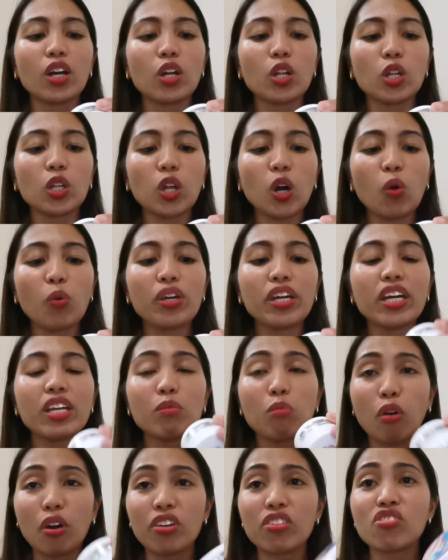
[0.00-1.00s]
glowy
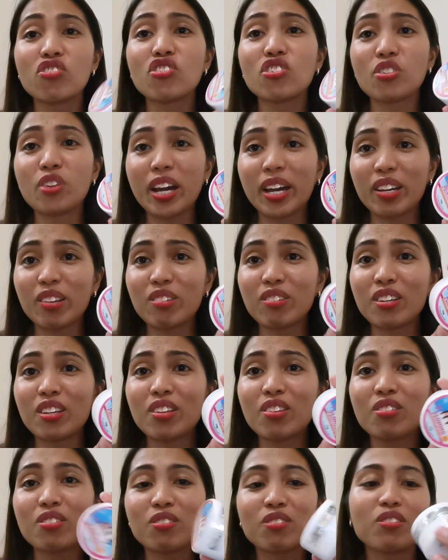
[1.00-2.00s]
and
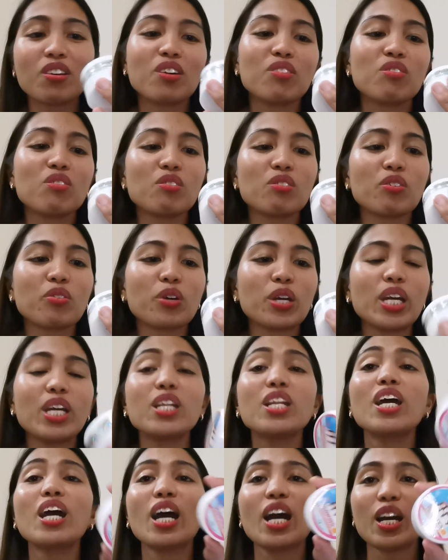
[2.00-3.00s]
moisturizing
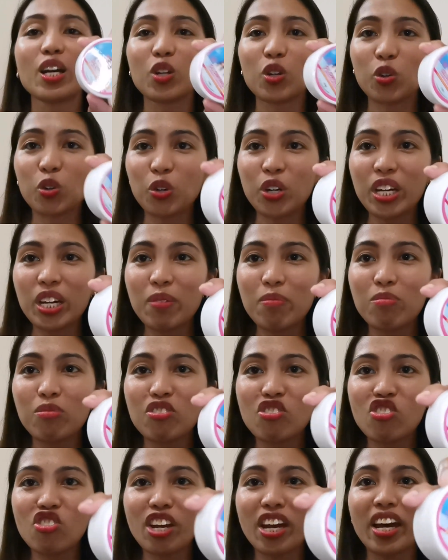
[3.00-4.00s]
sunscreen
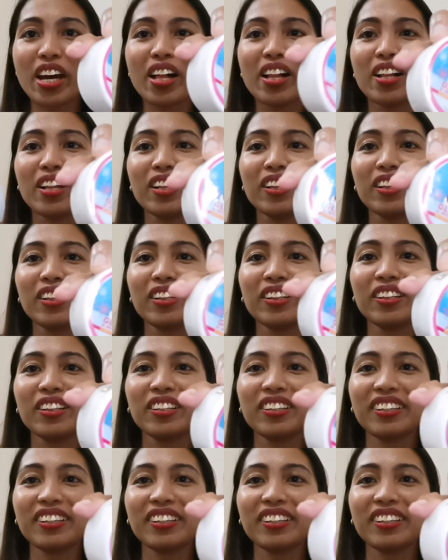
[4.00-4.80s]
cream gel.